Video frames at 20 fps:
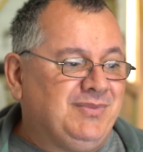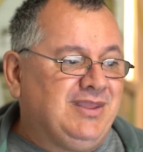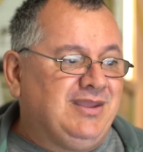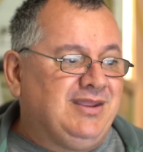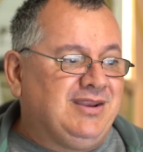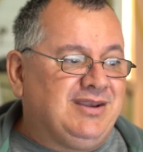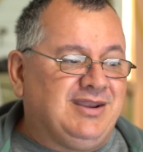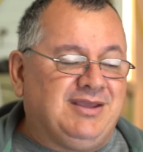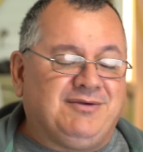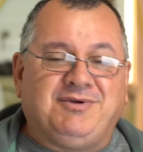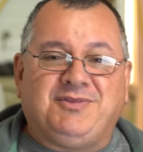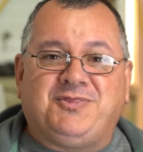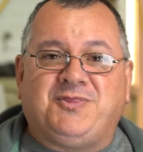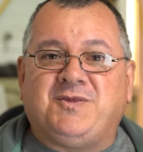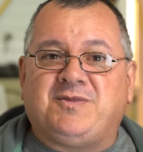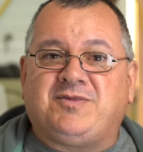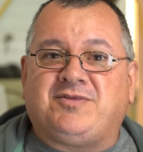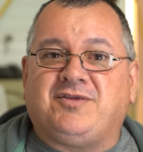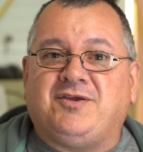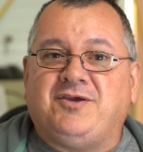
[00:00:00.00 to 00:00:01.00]
now with the
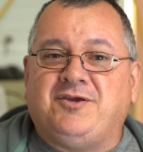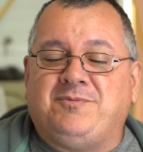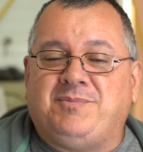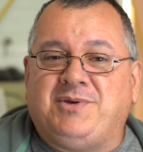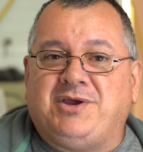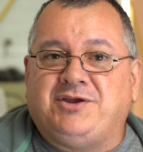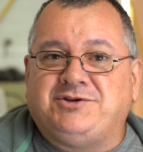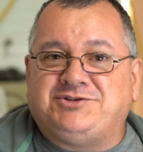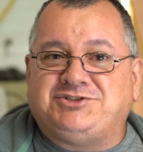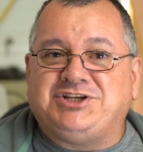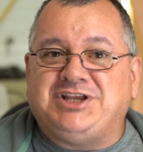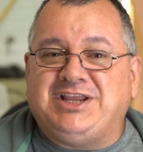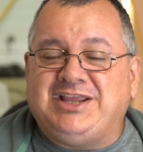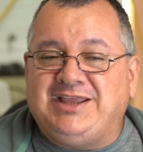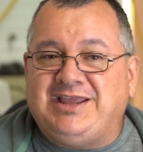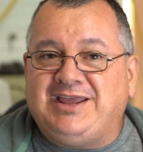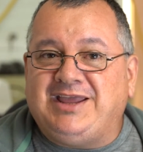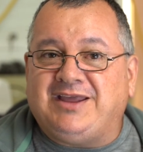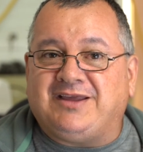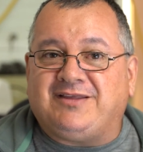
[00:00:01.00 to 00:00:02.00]
Cerbo
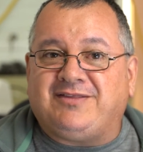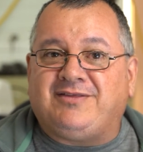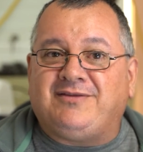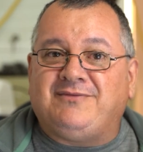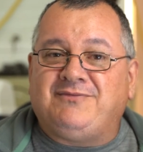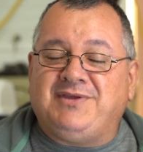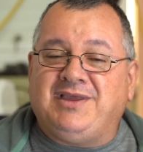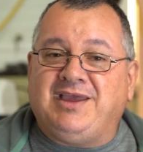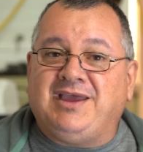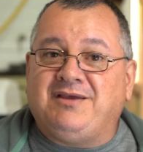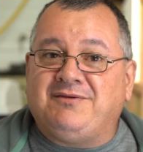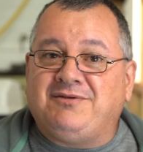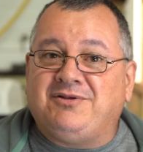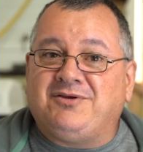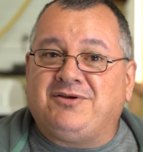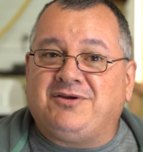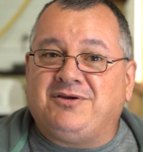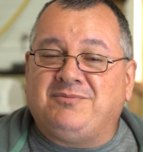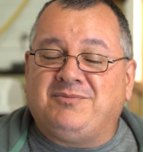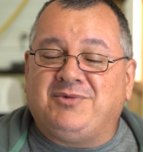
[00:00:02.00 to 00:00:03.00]
GX, if you have a
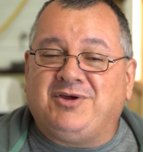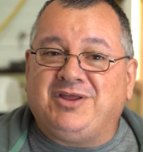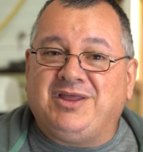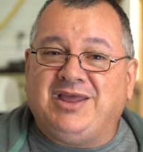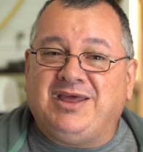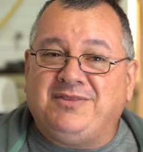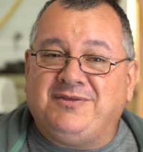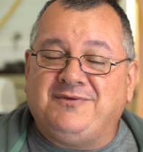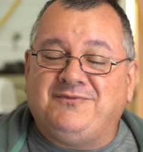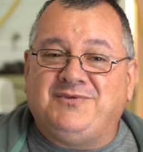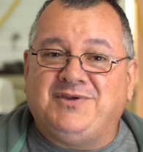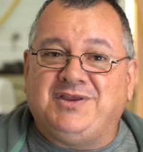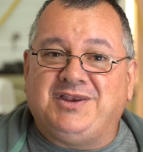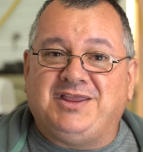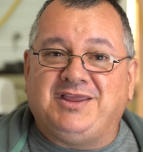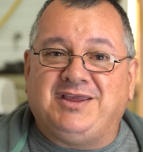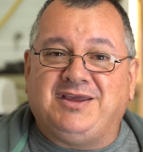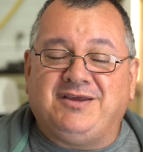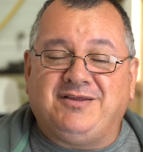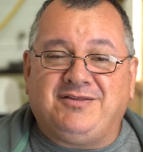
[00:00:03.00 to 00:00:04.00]
look on my other
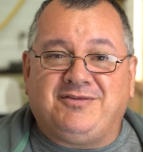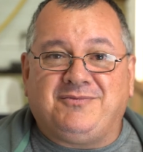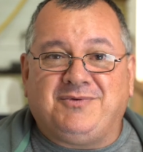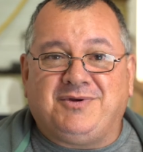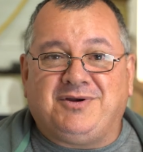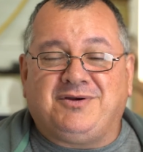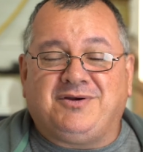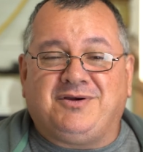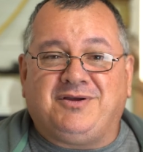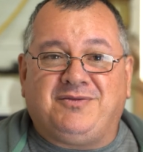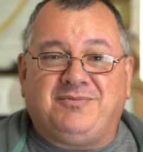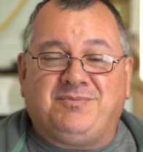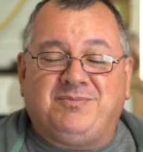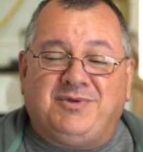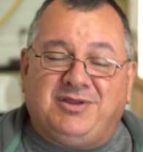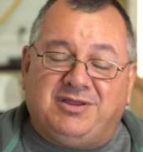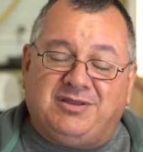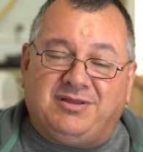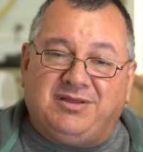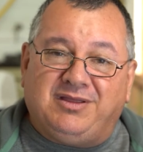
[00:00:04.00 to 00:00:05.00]
videos where I
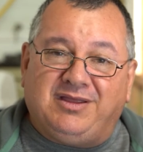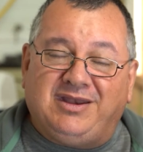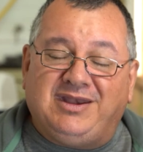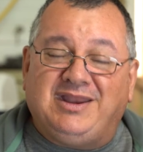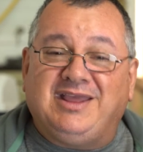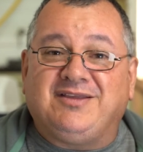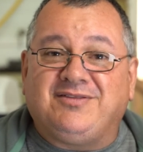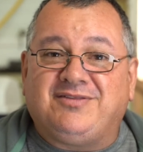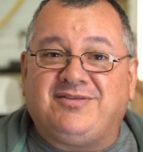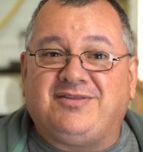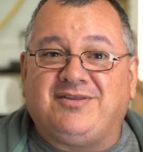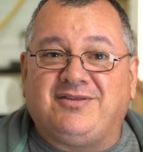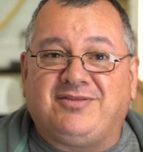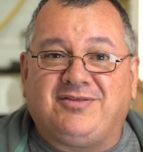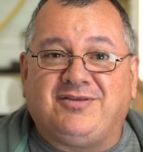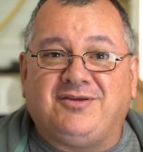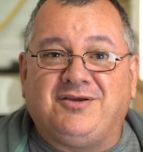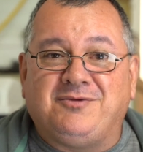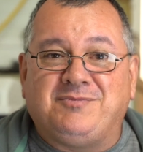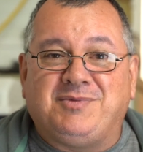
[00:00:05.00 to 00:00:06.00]
announced the
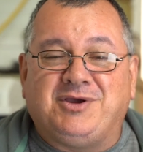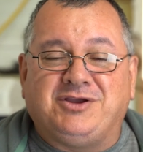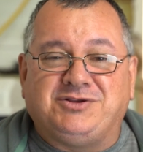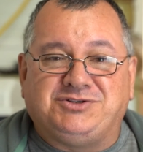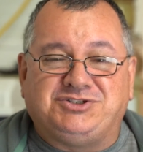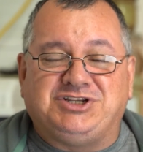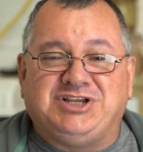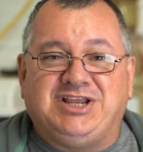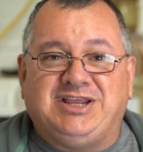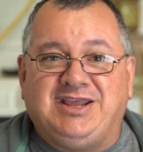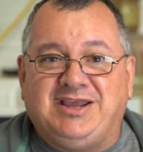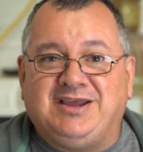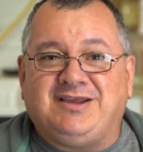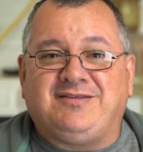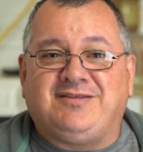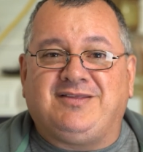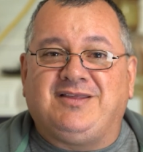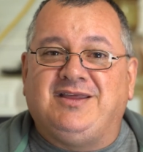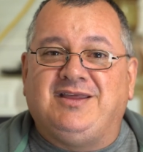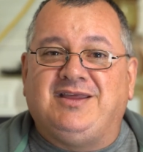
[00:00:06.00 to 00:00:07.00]
Cerbo
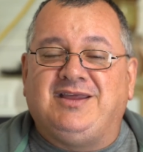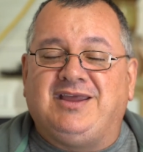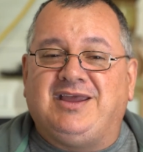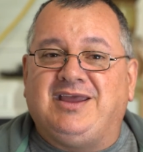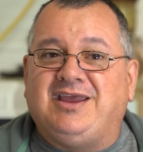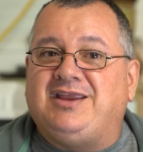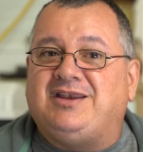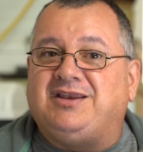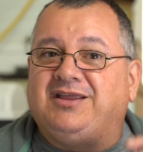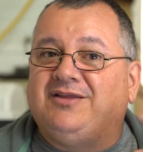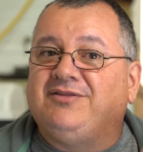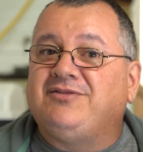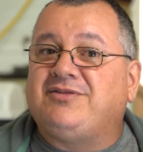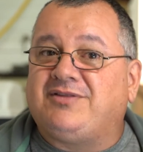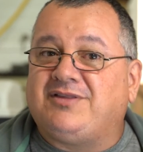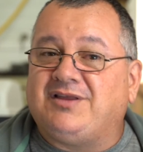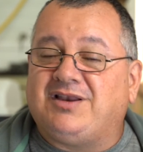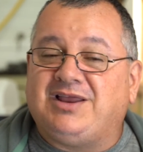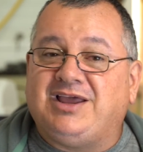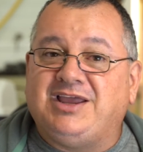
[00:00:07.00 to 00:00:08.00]
GX and the
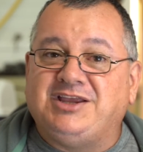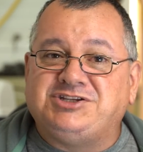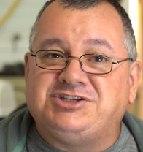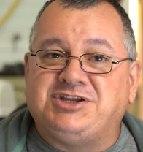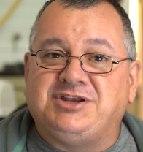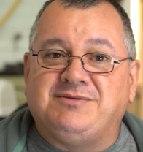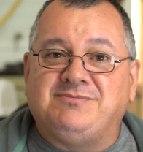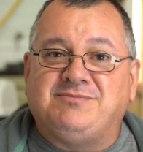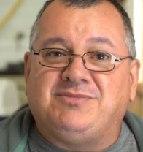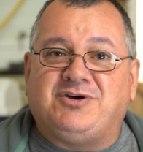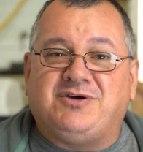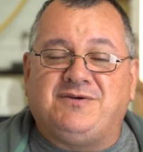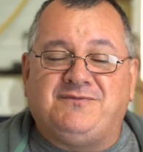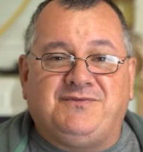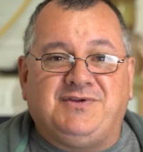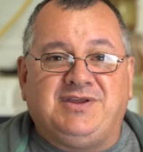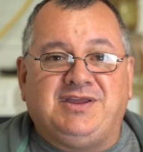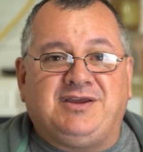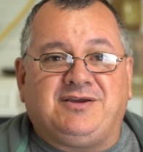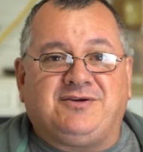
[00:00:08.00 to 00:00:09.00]
installation in my
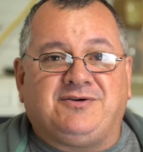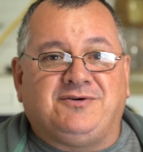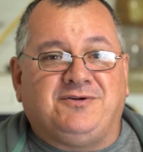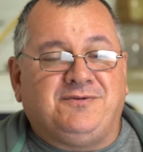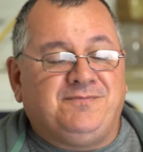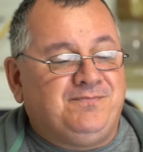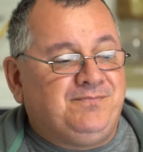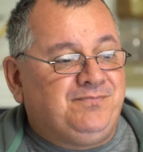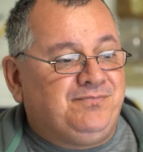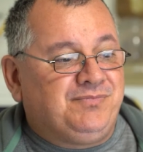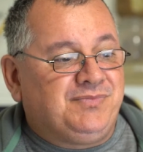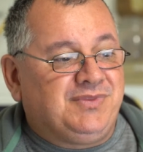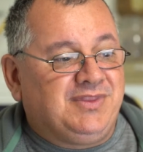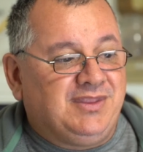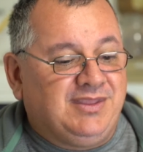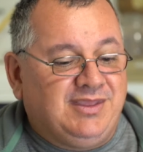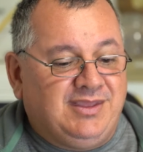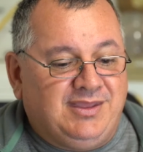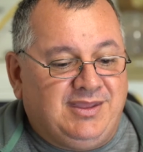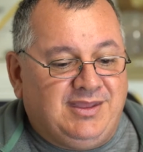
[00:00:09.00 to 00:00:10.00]
vehicle,
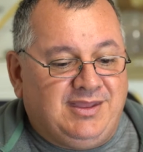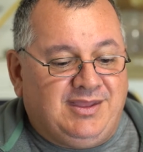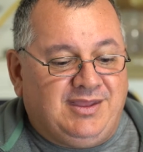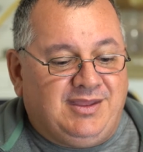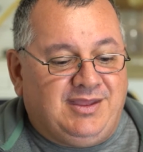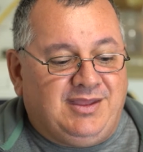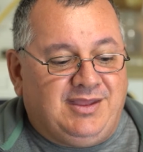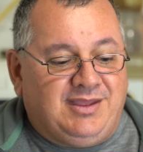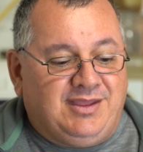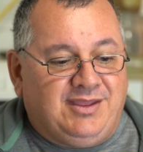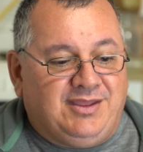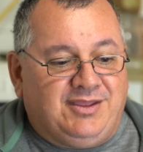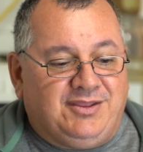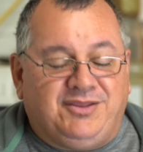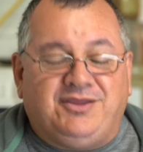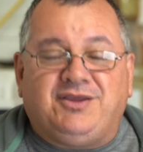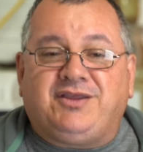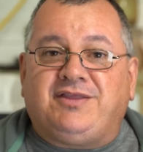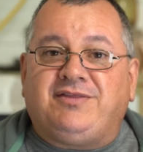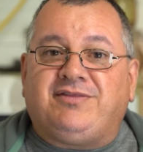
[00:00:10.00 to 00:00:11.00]

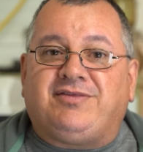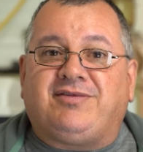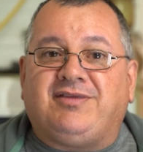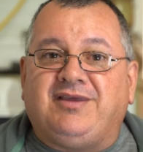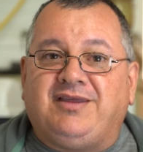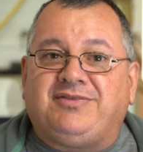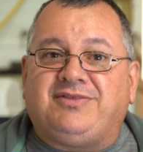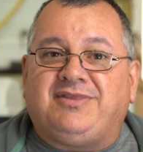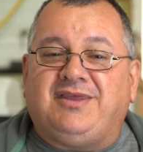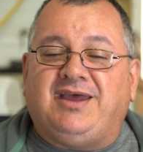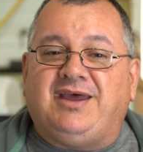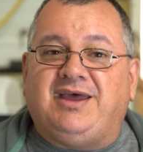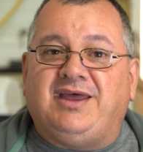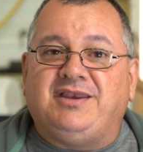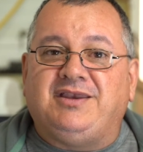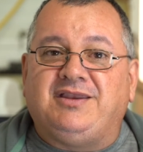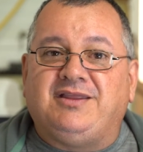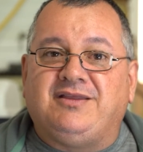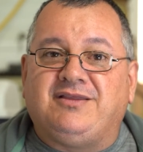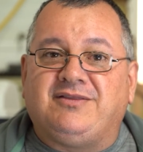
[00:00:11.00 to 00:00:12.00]
you can set
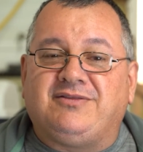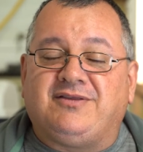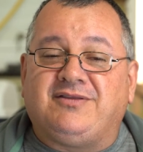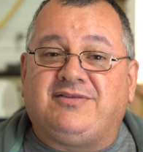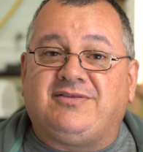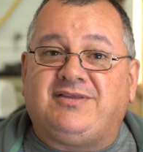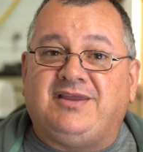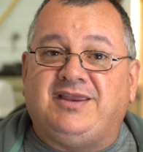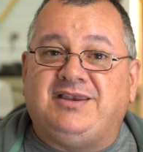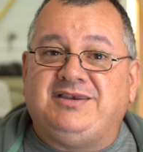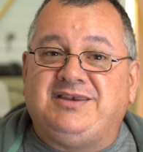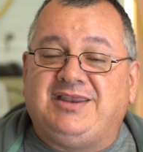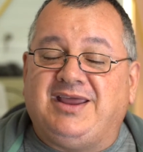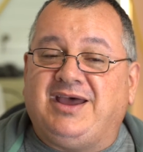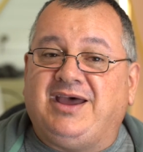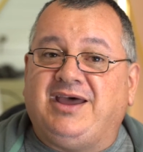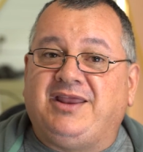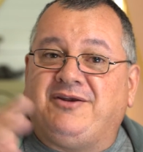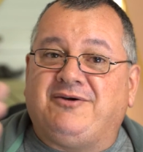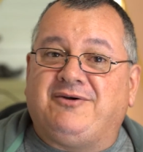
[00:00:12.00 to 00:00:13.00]
that to send
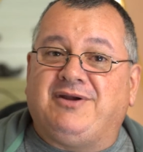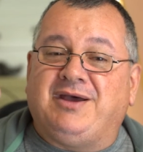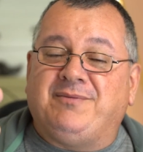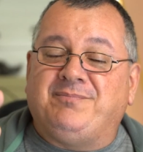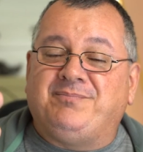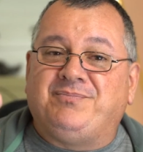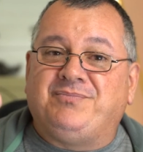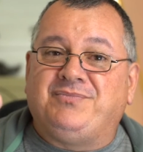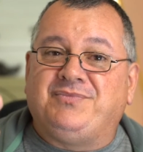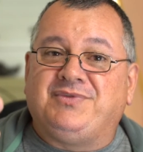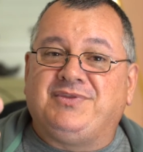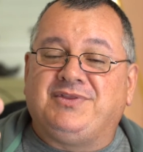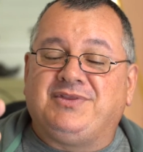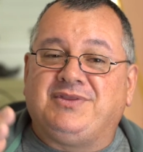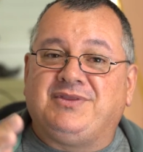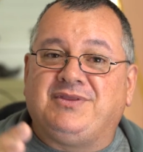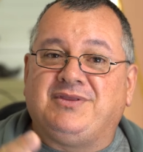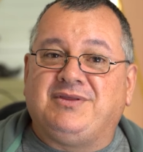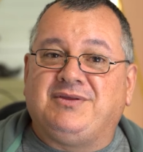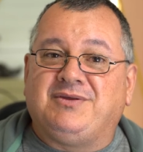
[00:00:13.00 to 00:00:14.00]
data up
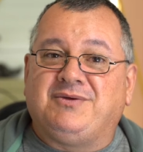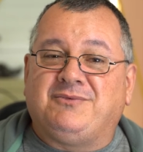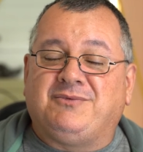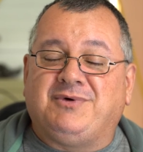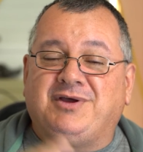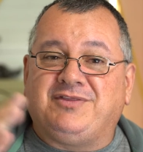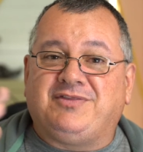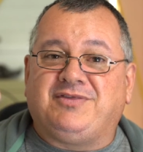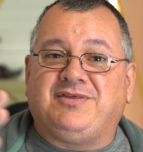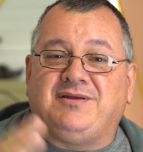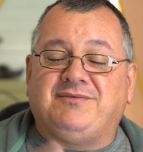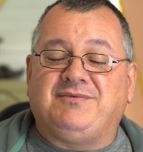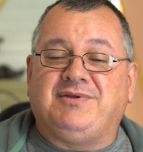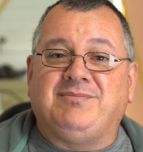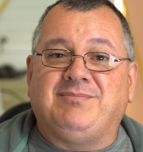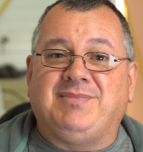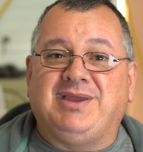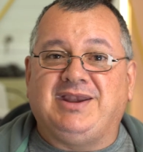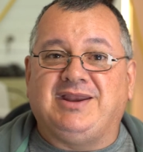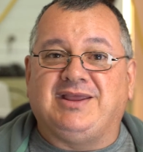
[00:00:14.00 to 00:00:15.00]
once every
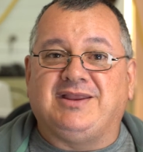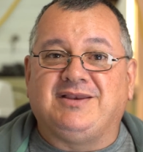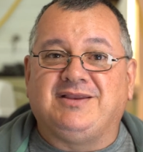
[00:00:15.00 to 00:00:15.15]
minute.